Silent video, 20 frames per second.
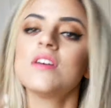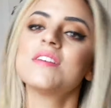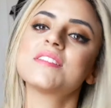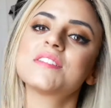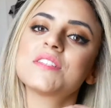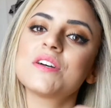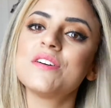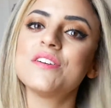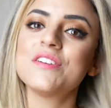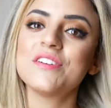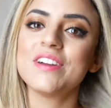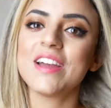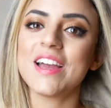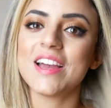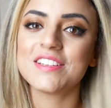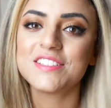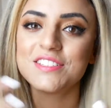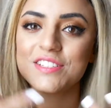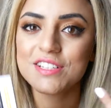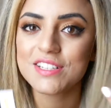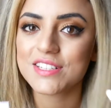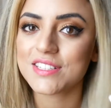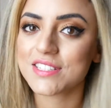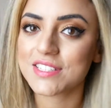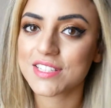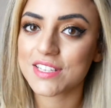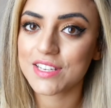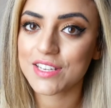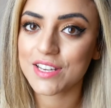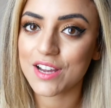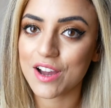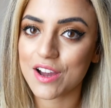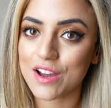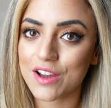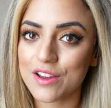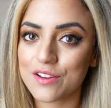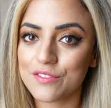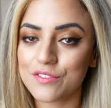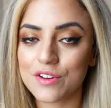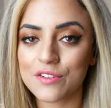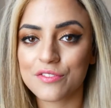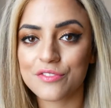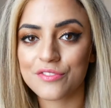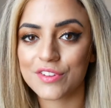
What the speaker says: So as you can see, I've